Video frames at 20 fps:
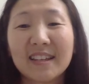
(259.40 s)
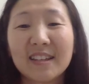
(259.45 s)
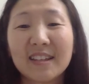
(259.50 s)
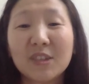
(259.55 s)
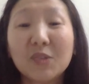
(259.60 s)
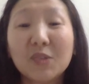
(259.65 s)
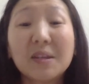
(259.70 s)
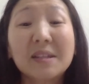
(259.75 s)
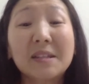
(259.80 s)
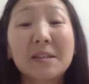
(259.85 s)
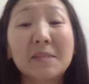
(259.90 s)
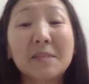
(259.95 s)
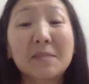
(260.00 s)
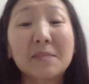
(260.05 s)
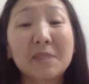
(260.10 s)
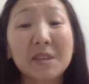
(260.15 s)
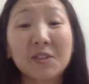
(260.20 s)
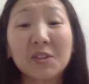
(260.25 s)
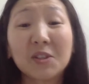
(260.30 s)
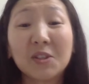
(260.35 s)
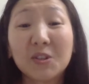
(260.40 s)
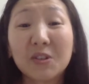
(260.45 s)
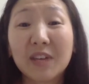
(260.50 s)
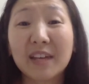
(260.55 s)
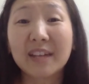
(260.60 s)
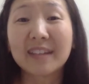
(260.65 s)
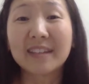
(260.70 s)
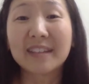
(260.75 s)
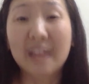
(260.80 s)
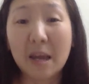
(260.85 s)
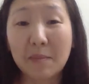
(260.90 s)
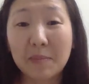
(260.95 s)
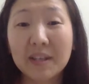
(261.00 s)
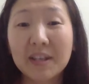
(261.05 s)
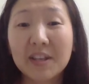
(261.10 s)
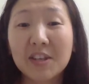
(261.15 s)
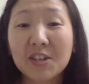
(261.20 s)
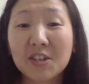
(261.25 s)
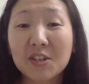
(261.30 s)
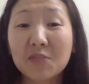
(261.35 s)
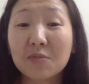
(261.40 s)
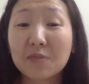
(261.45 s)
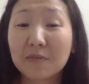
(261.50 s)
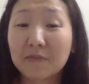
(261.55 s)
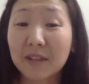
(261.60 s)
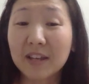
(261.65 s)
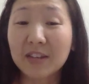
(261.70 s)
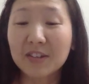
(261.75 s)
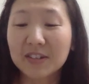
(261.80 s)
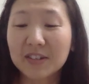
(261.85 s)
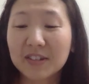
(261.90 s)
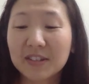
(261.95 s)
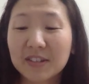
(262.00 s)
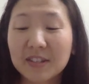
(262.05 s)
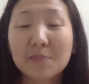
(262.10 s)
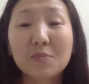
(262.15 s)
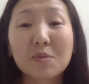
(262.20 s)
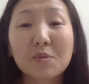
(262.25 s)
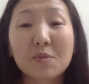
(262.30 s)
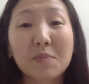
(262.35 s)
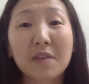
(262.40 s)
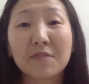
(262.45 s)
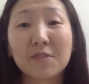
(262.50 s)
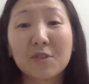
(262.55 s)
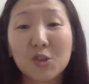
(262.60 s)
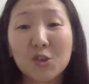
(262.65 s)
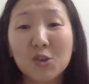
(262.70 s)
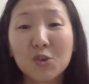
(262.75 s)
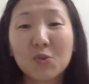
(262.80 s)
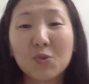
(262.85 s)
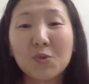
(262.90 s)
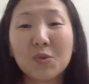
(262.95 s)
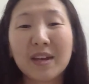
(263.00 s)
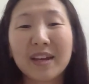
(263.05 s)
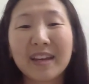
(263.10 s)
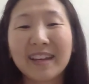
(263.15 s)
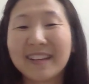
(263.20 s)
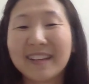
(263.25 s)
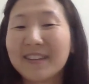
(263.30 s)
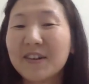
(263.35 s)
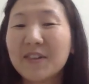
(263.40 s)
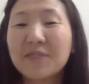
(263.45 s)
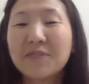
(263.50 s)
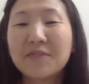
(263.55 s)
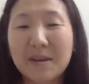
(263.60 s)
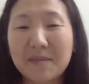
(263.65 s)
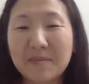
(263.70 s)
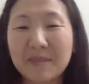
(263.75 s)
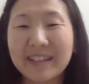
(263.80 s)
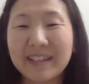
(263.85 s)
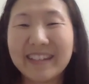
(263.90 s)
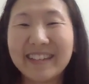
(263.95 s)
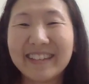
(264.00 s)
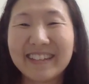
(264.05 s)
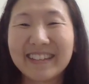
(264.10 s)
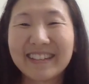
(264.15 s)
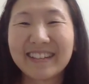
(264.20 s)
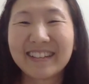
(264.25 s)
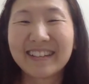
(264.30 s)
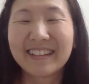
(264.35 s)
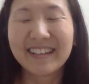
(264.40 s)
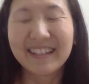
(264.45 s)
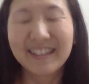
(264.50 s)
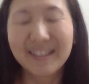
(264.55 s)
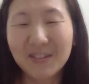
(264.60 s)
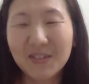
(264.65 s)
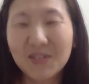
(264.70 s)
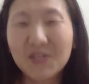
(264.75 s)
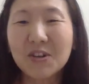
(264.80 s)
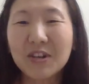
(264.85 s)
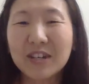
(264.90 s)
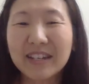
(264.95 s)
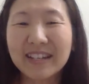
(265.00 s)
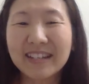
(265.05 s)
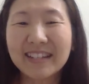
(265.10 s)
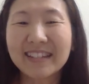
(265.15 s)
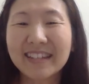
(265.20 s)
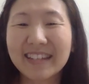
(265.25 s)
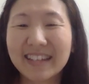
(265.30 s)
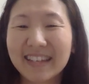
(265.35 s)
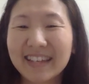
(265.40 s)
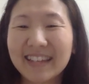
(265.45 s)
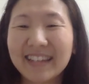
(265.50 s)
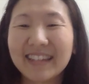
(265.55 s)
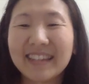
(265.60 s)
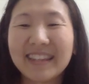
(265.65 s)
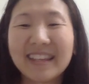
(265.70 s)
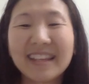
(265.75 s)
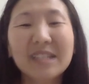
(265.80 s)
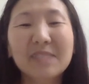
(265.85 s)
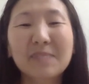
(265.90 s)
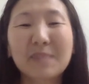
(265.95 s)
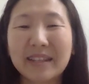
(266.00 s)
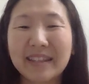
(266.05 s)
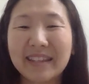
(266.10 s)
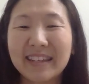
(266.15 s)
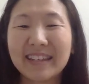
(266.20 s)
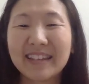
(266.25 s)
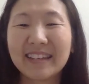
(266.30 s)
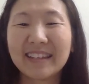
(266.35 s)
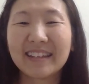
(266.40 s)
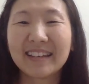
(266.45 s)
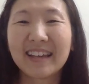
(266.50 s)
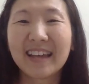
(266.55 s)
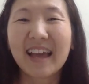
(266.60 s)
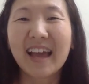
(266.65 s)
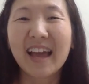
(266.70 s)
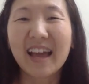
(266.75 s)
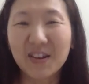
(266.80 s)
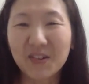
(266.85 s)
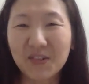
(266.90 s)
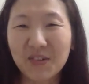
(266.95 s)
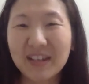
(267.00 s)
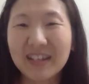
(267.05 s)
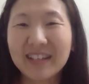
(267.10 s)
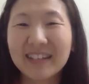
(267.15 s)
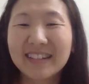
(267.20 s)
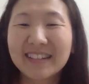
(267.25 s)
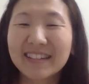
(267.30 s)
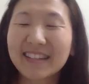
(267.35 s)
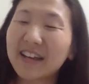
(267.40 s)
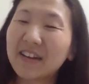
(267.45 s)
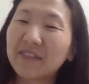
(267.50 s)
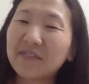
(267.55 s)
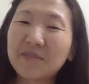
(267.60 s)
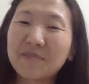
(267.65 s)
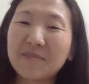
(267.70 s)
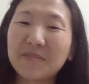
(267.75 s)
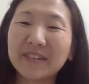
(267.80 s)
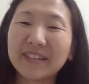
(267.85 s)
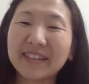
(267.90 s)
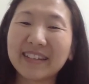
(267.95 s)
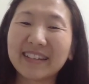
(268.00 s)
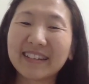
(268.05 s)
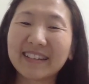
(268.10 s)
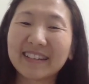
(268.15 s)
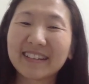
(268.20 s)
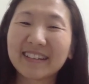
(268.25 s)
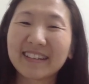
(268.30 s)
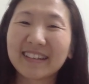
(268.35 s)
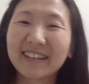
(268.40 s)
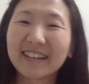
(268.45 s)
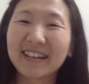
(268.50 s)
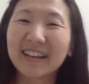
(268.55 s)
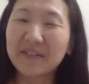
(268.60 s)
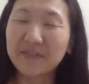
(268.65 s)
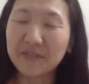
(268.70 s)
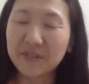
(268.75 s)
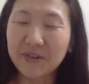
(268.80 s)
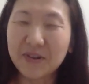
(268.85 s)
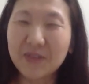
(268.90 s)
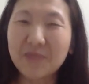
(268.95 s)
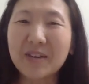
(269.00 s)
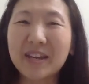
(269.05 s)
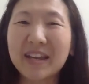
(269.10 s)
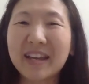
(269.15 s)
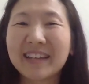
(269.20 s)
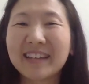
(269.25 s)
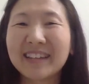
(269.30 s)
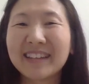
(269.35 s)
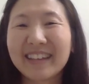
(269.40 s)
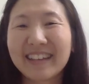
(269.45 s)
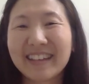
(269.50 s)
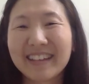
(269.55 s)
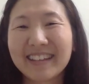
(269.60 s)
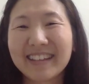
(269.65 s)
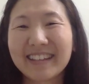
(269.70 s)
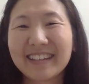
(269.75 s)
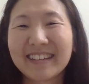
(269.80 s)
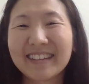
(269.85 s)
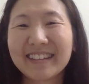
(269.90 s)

Do take some time to look at the application reflections prepared for you and your family. And do join us again next Monday at Grace Every Morning. Have a great weekend ahead.